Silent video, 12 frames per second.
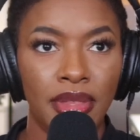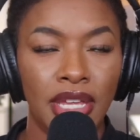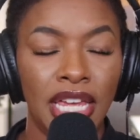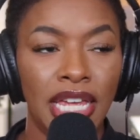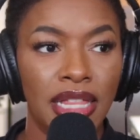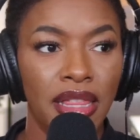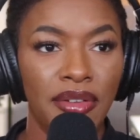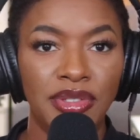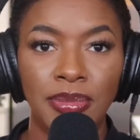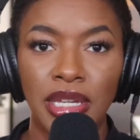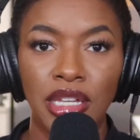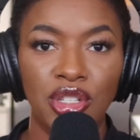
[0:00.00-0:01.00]
he
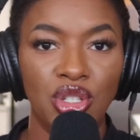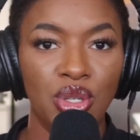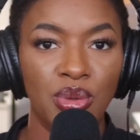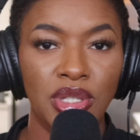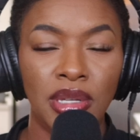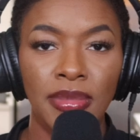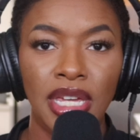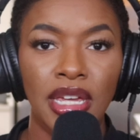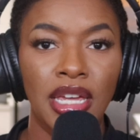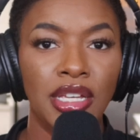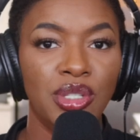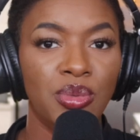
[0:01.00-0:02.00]
loves me, he's choosing me,
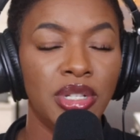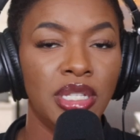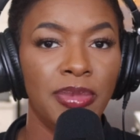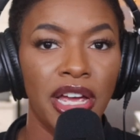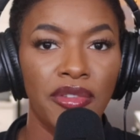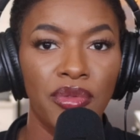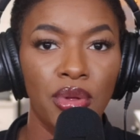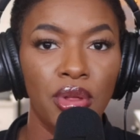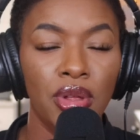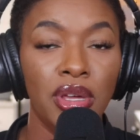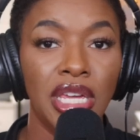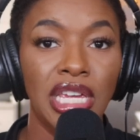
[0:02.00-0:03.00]
he's
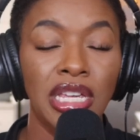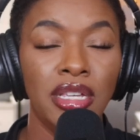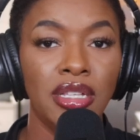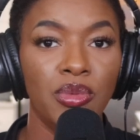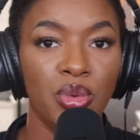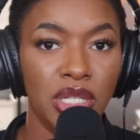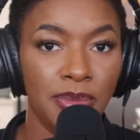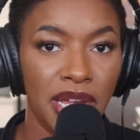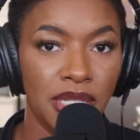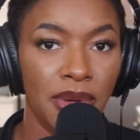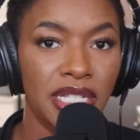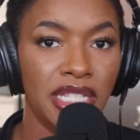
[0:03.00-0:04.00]
respectful, he
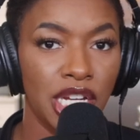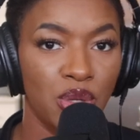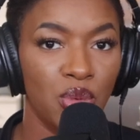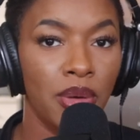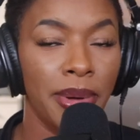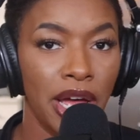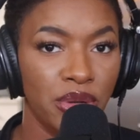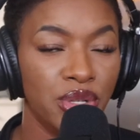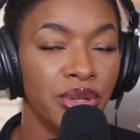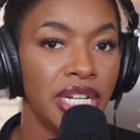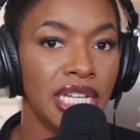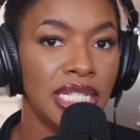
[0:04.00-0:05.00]
respects my sexual
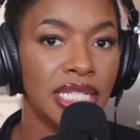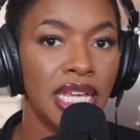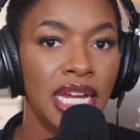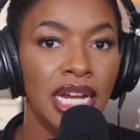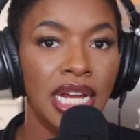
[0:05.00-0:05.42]
boundaries,